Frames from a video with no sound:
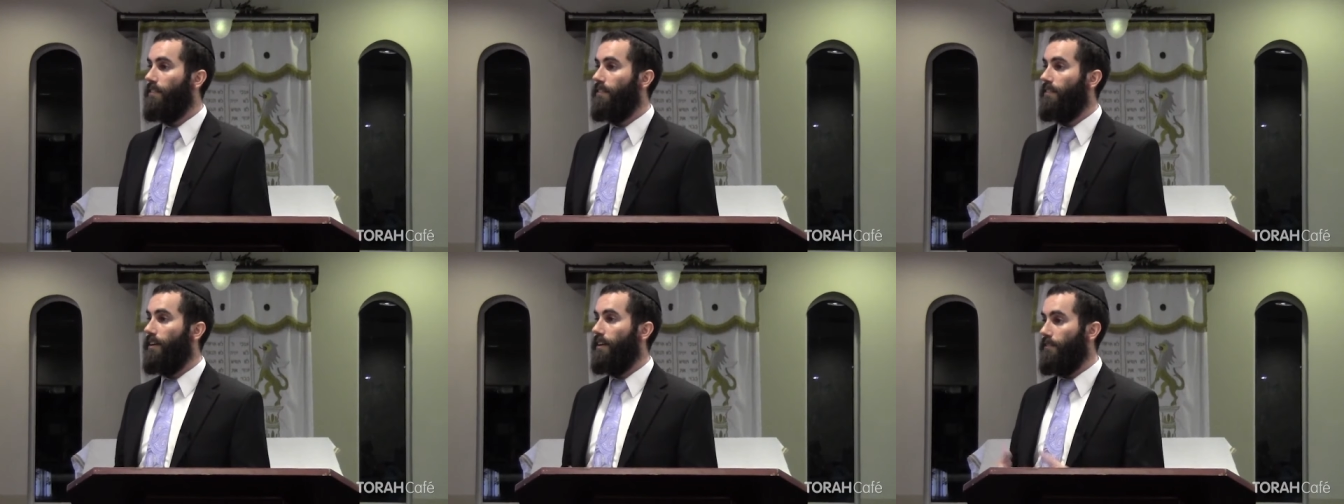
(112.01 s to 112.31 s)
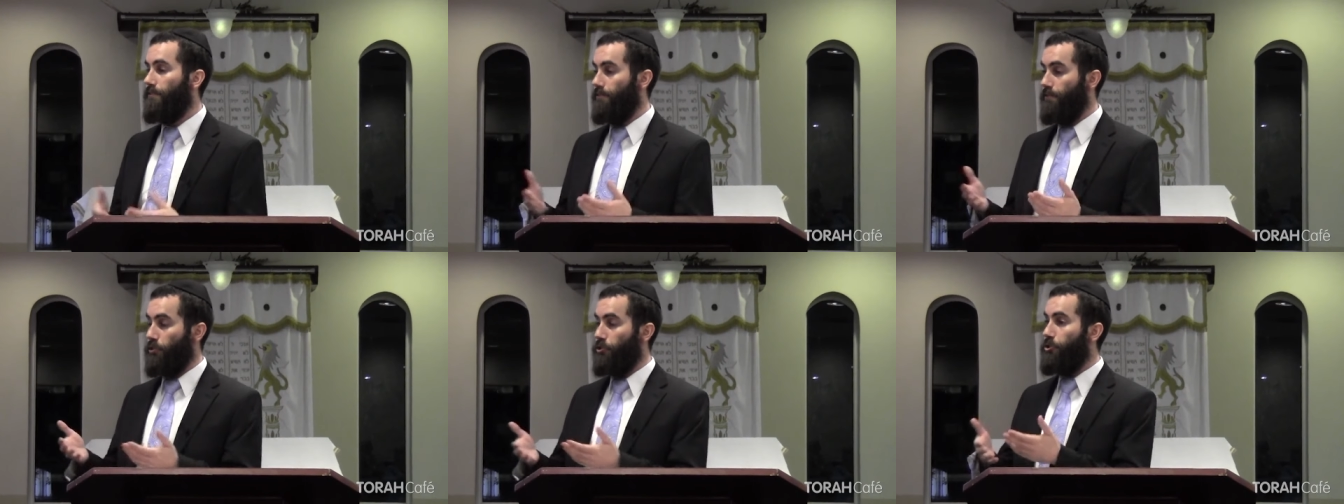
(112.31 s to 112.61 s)
Right?
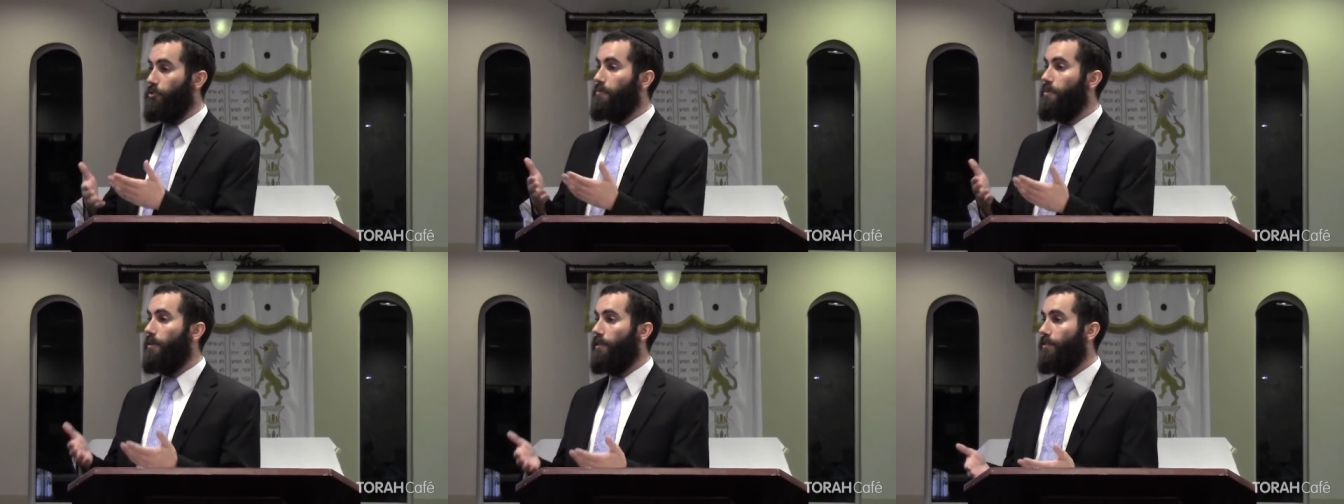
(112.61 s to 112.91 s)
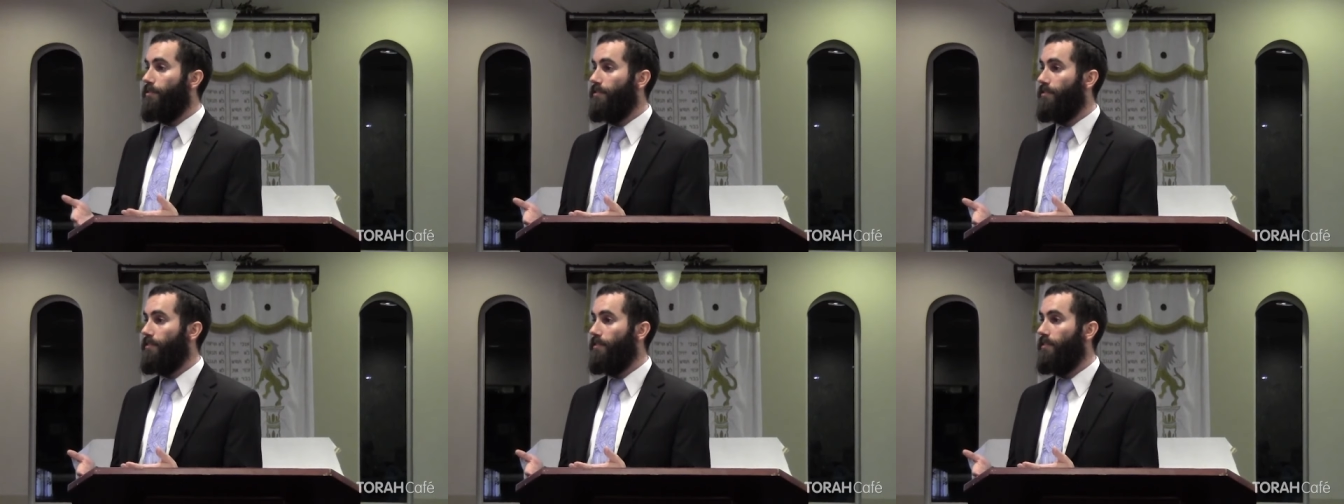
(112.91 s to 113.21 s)
Virgin
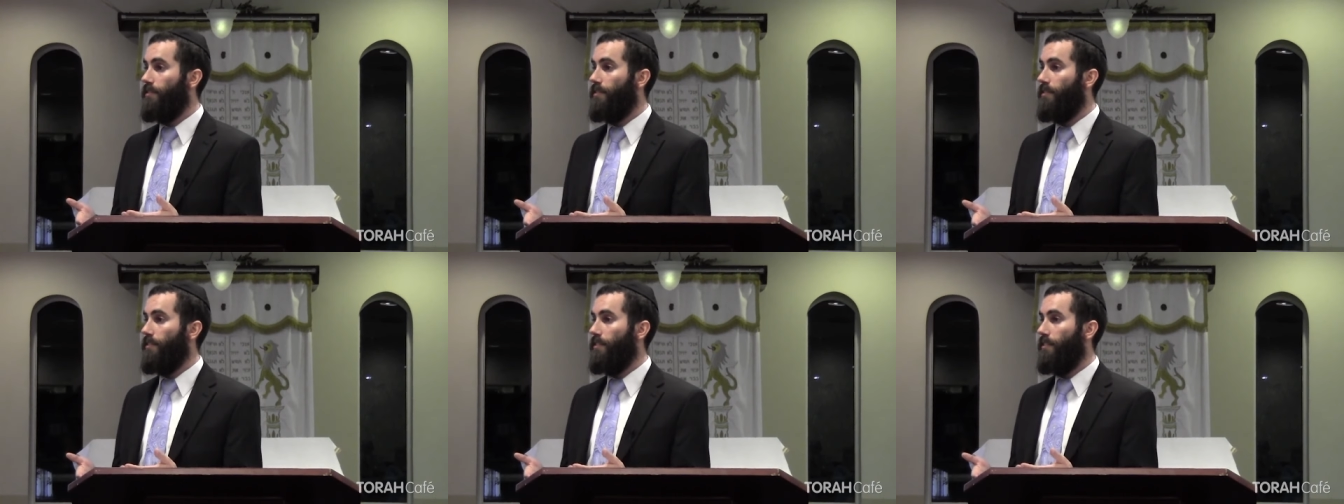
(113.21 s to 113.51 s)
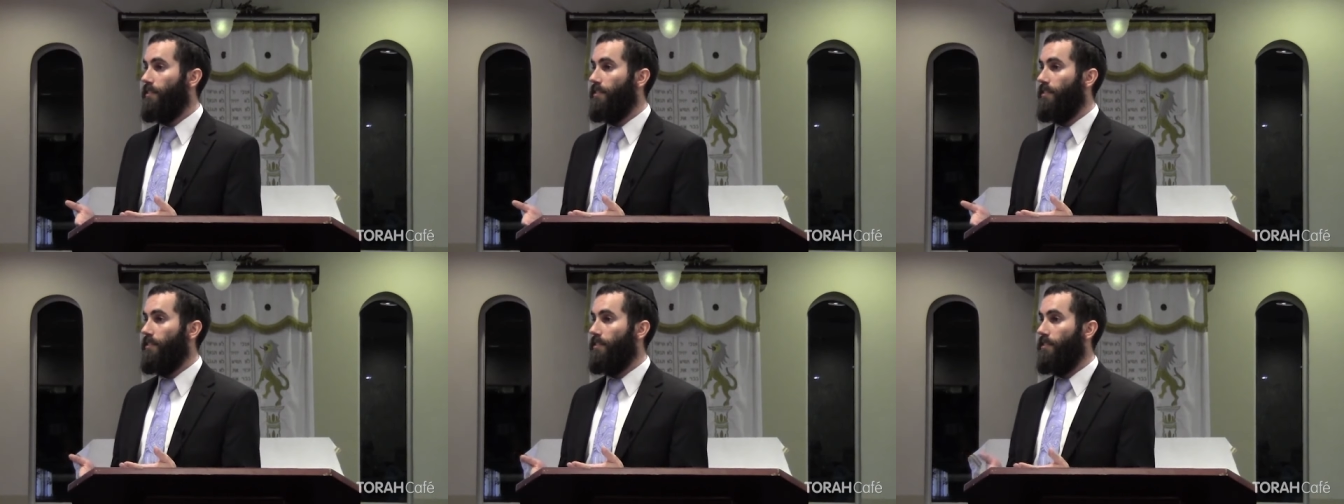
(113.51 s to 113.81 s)
birth.
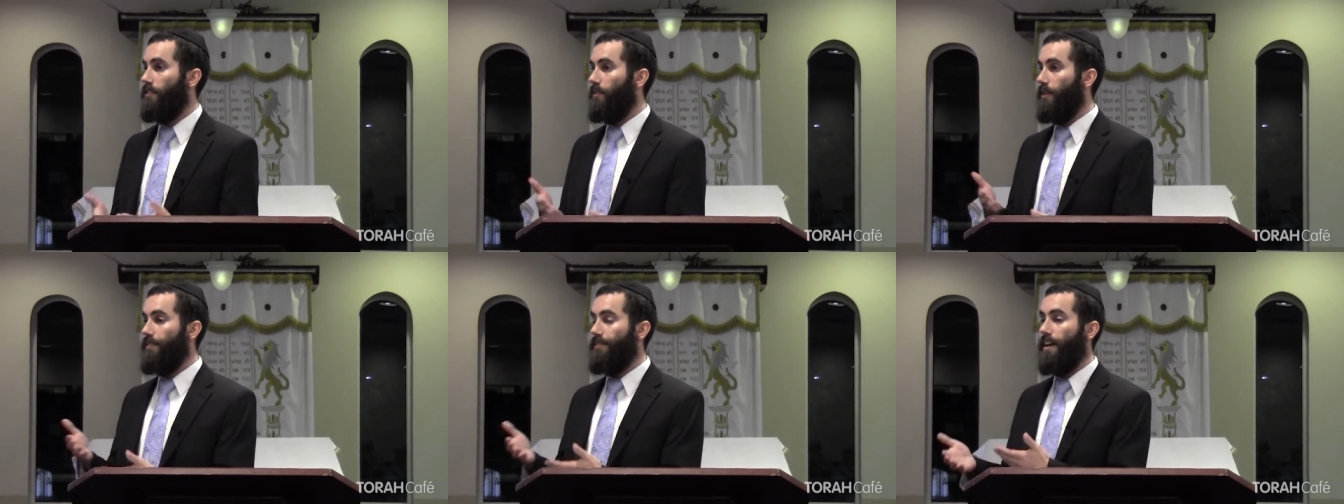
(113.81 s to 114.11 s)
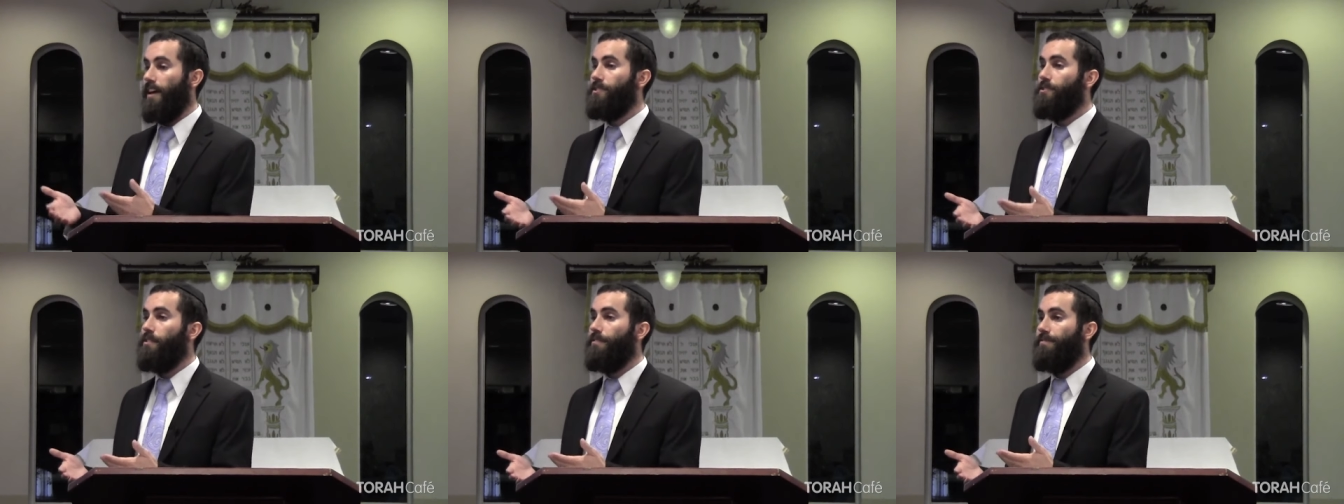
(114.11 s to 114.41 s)
So if he
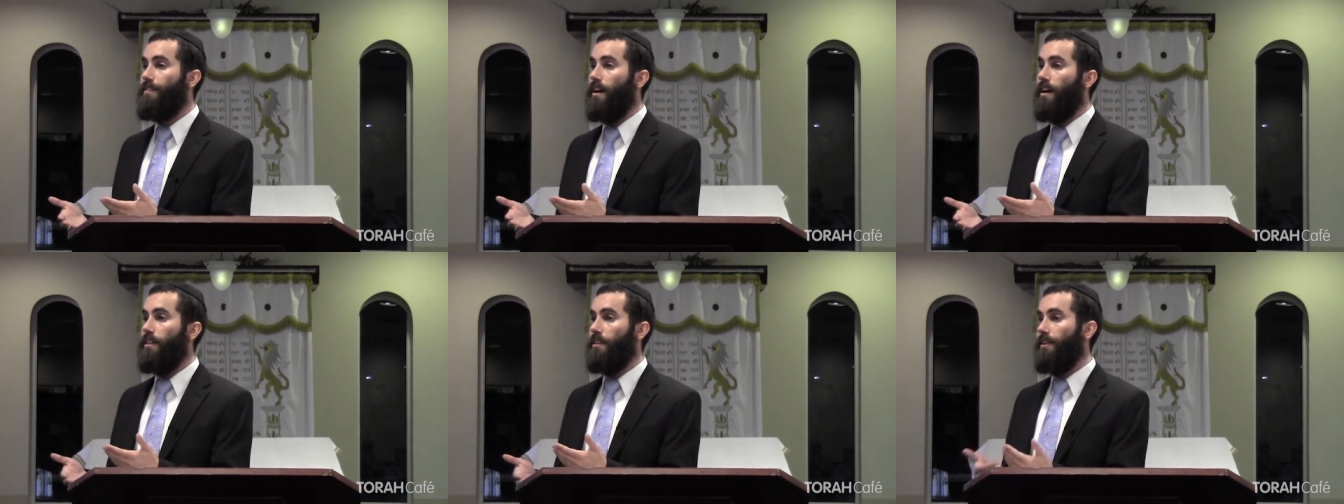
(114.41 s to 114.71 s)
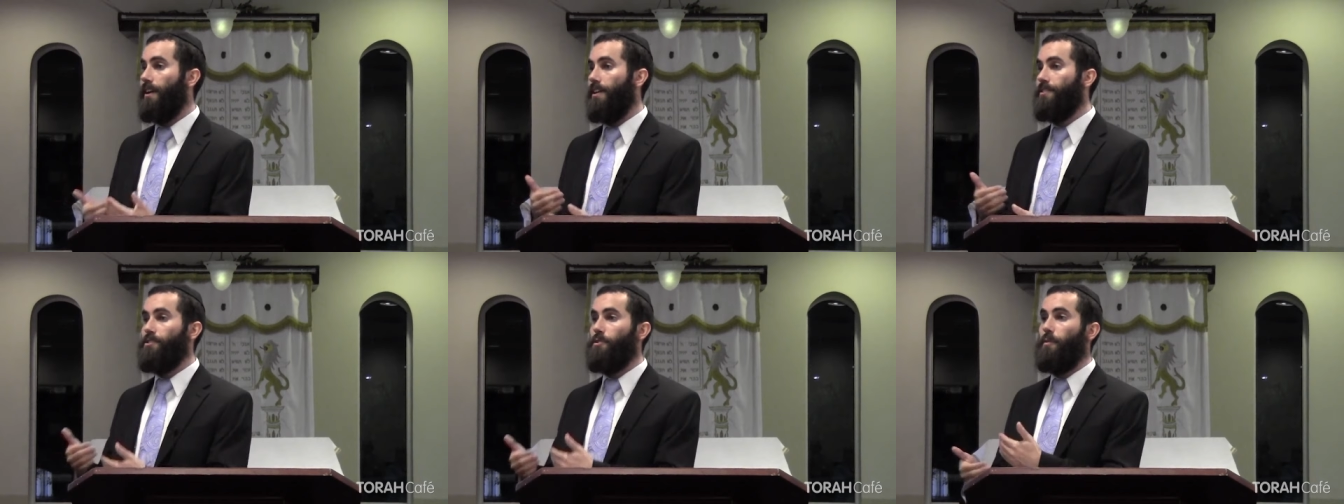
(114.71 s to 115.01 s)
has no
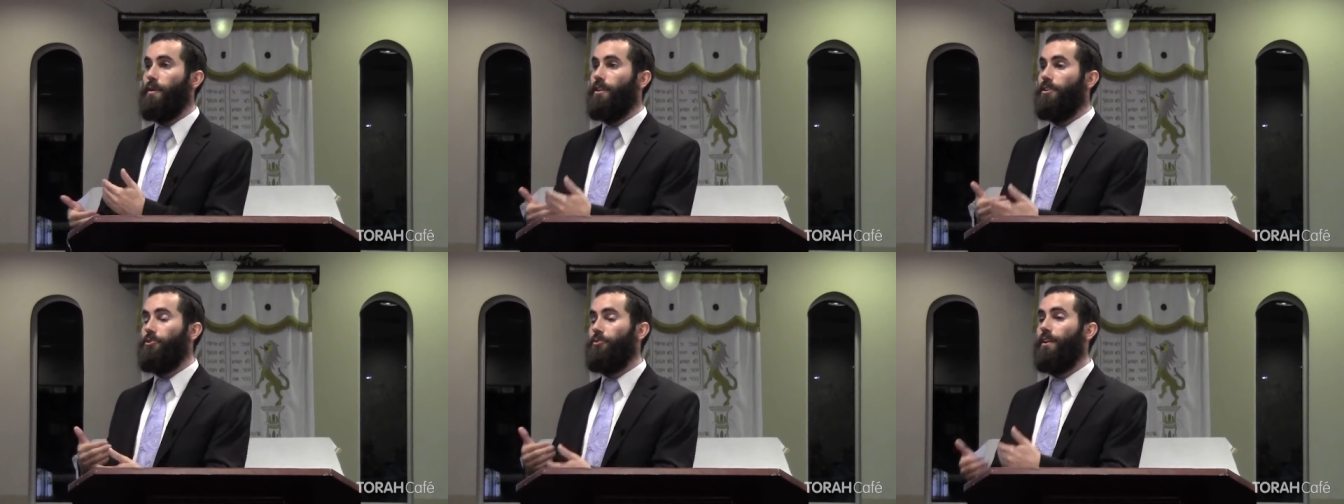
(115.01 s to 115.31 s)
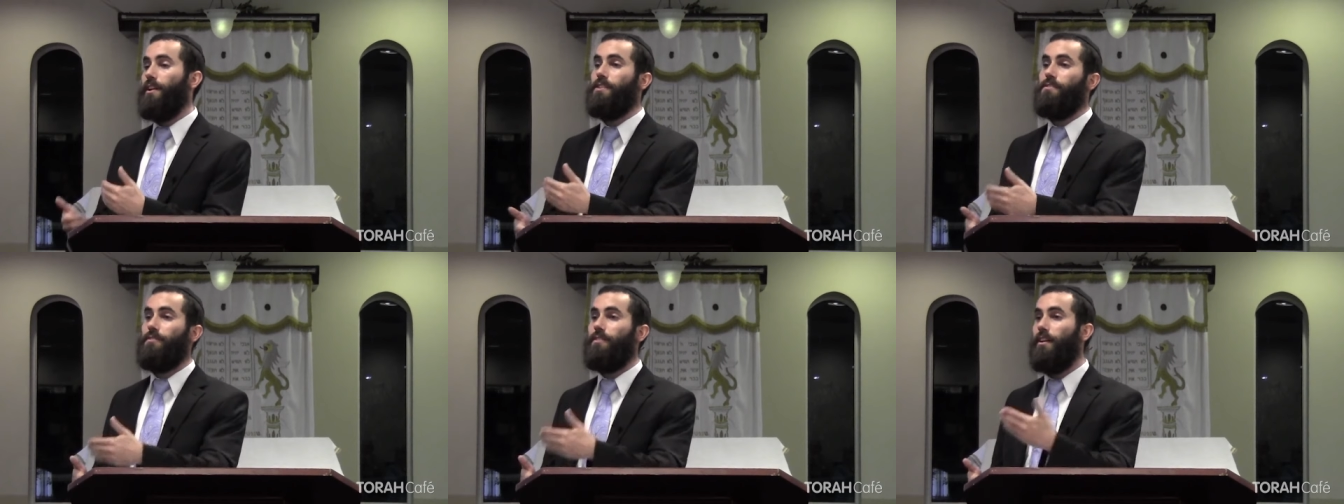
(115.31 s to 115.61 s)
father, he has no way to
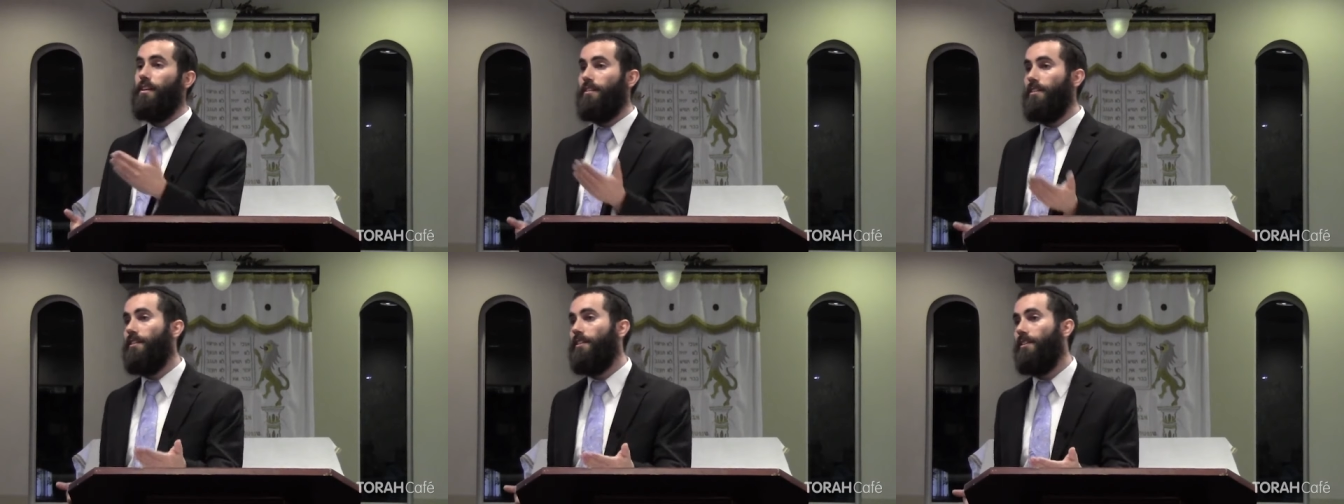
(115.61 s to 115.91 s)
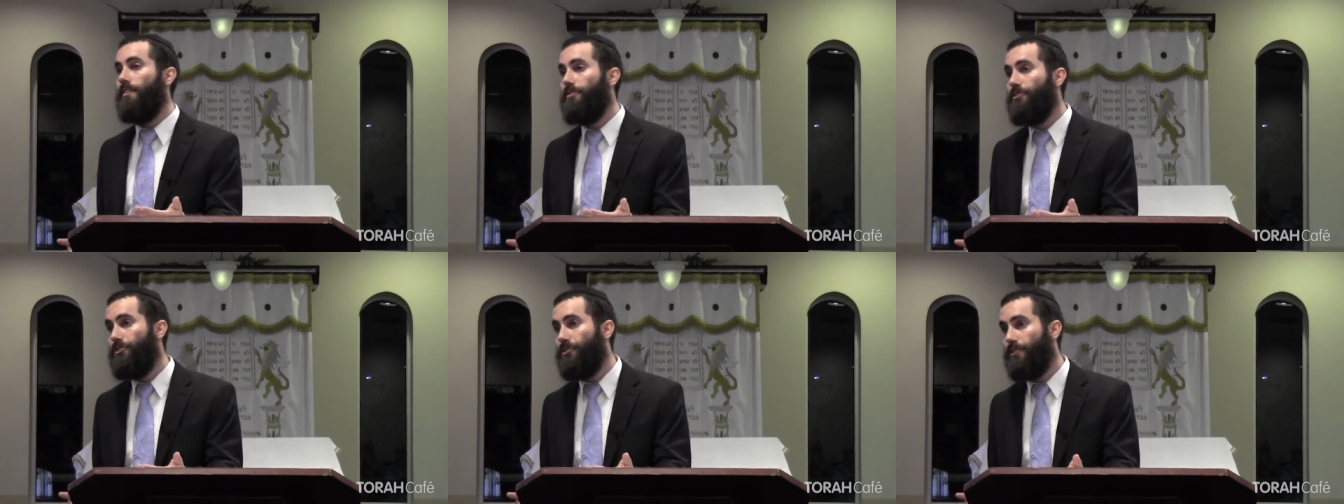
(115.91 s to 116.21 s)
transfer that
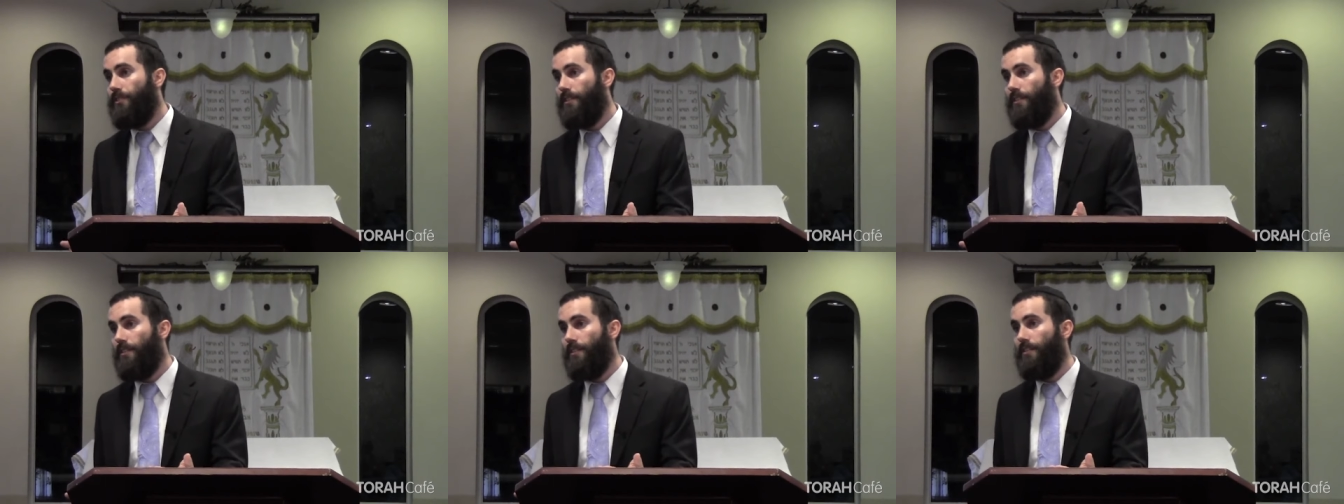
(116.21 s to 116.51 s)
lineage.